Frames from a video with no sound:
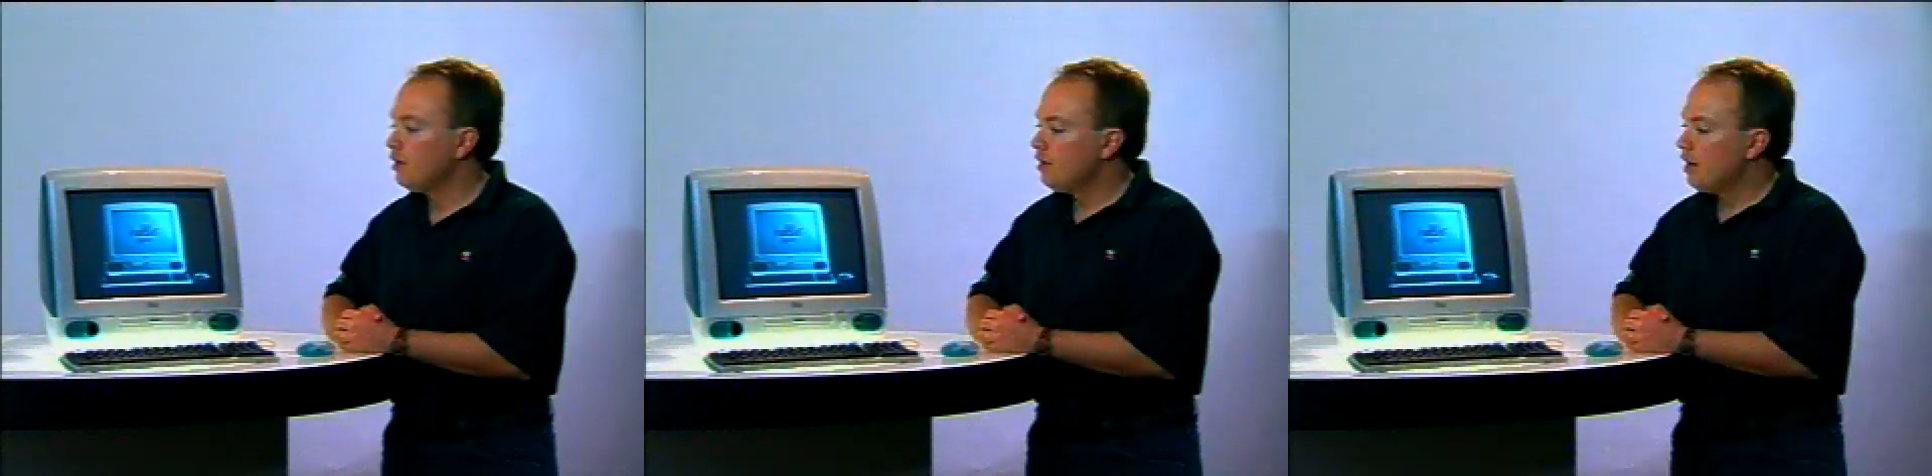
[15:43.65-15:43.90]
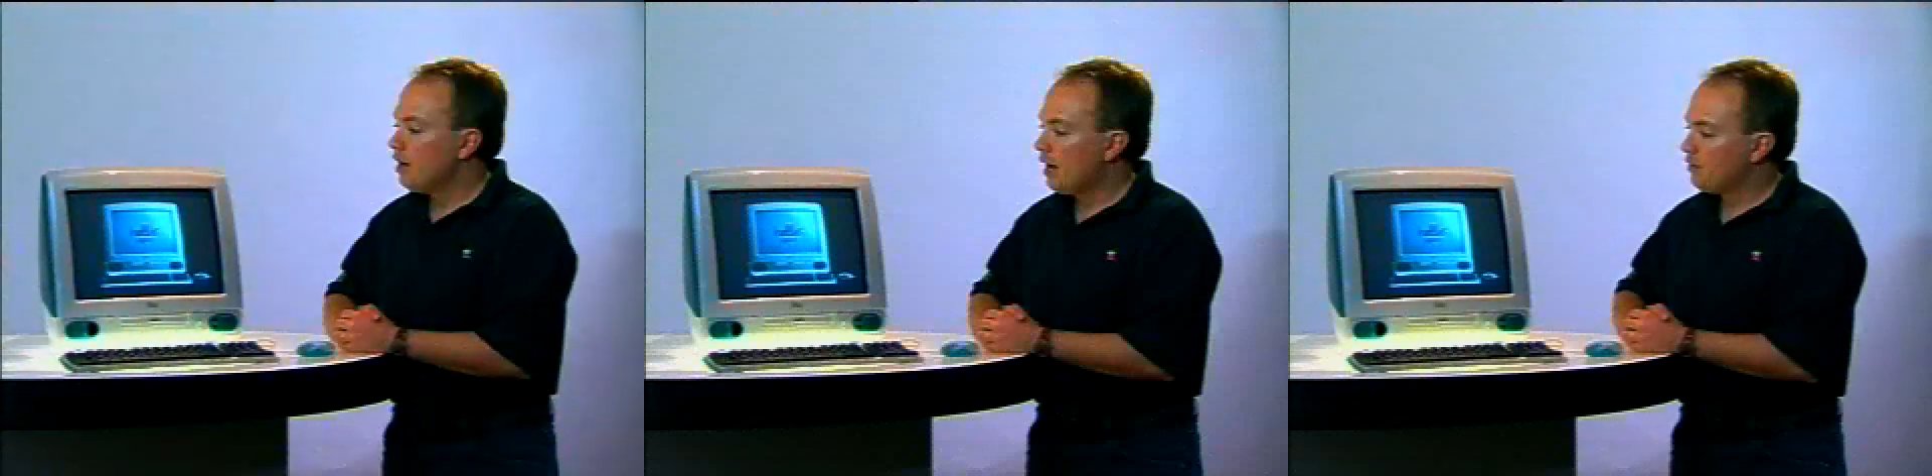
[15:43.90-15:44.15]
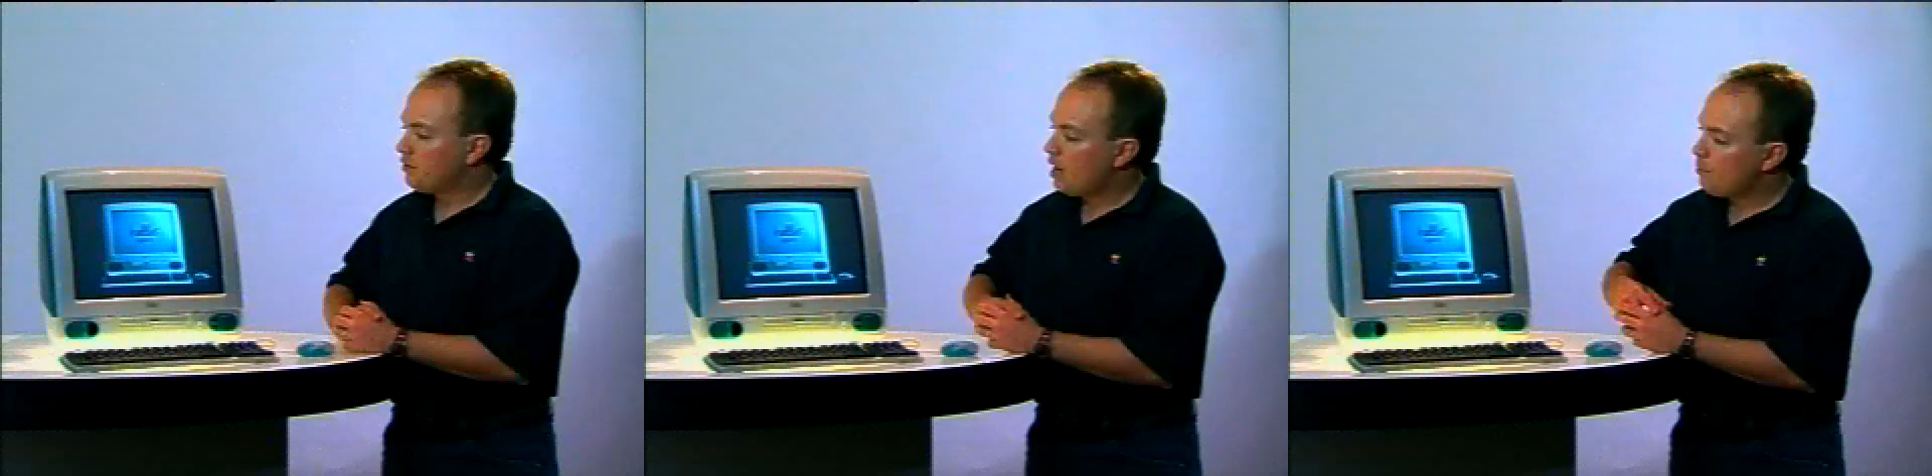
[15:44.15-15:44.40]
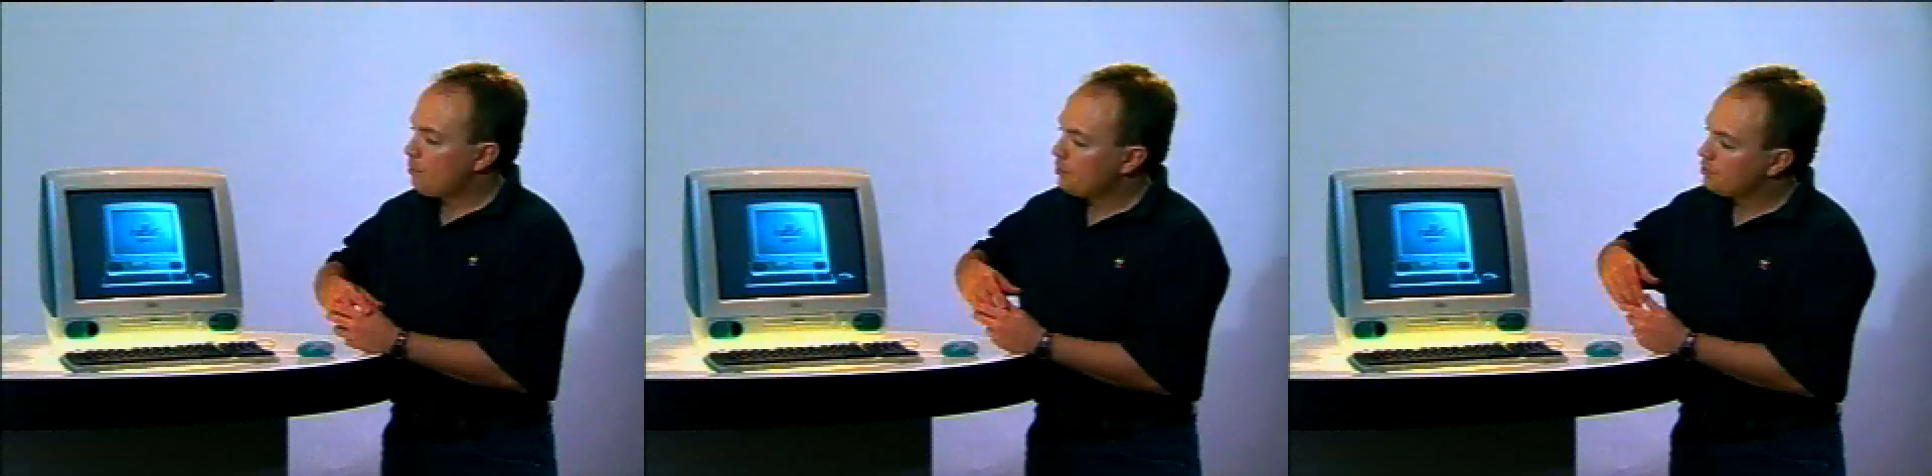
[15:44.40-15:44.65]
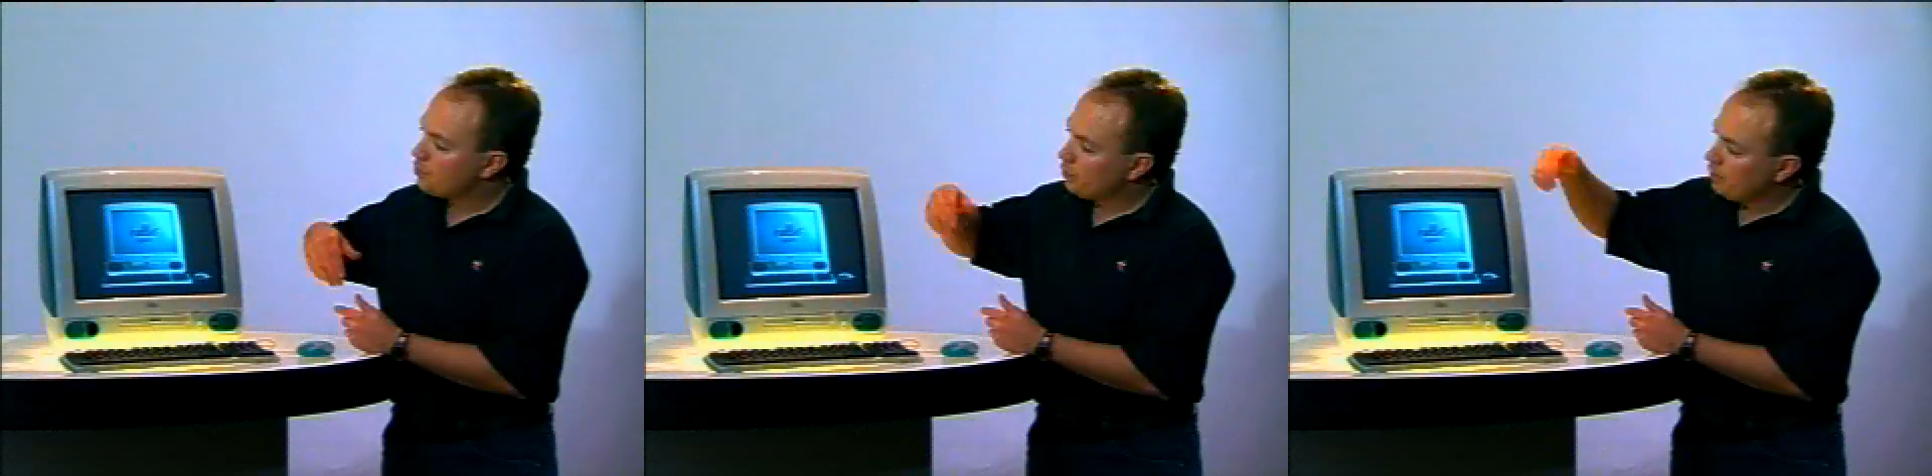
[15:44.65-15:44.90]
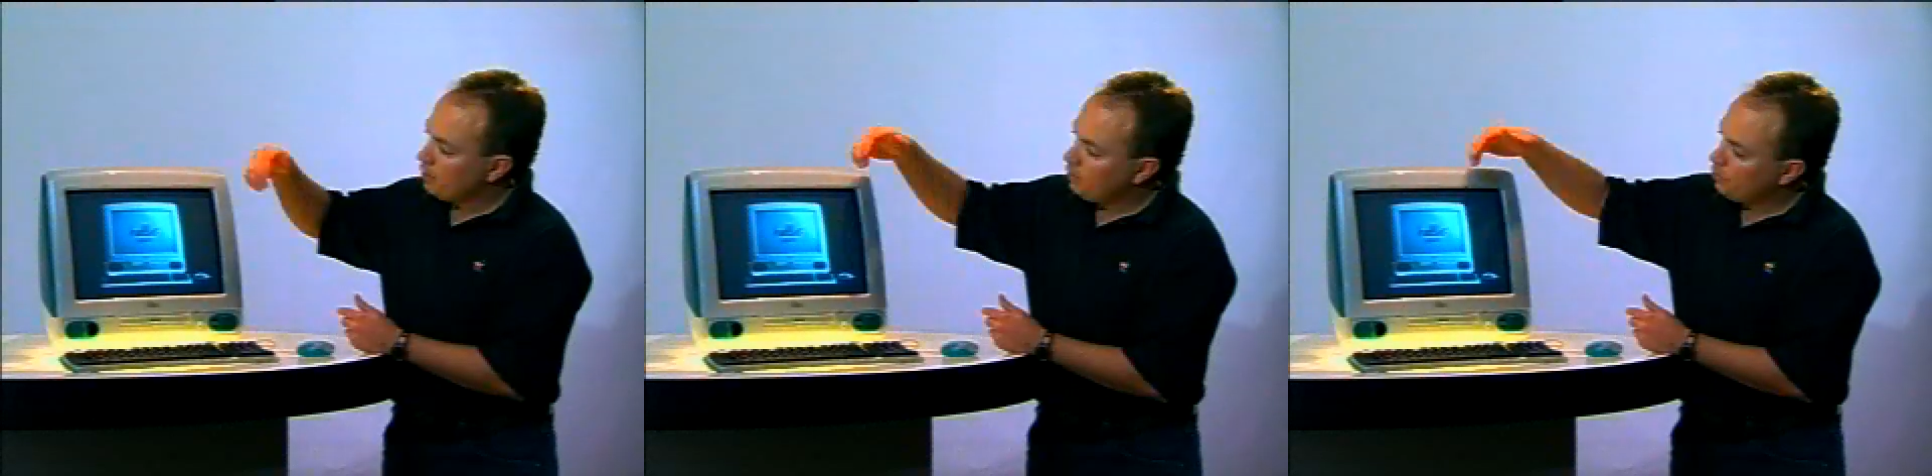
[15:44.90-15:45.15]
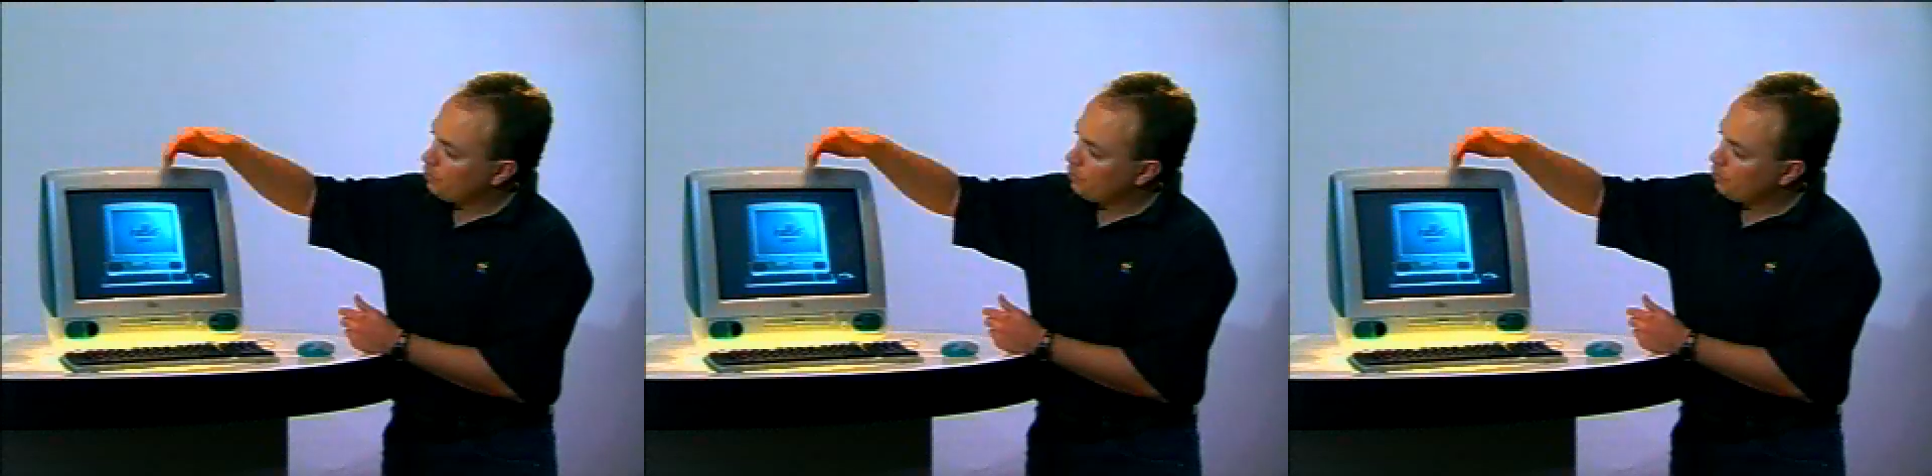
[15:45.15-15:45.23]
At the top of the screen,